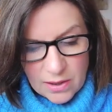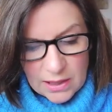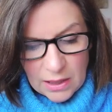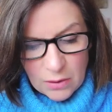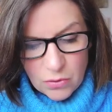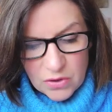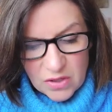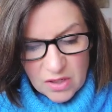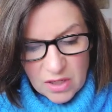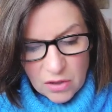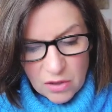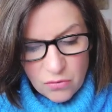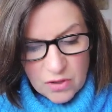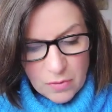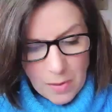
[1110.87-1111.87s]
they will still
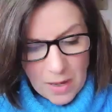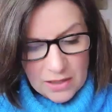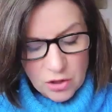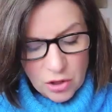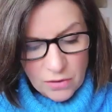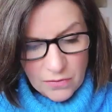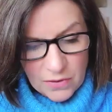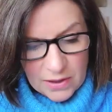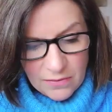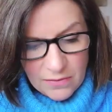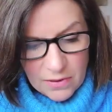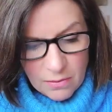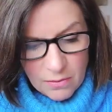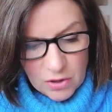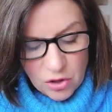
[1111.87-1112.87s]
respect you for
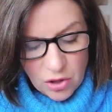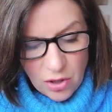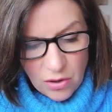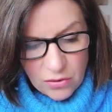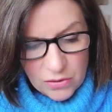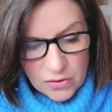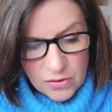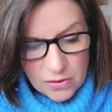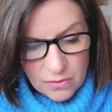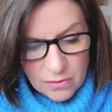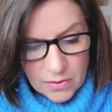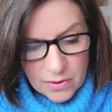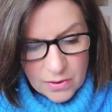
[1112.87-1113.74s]
giving them a chance.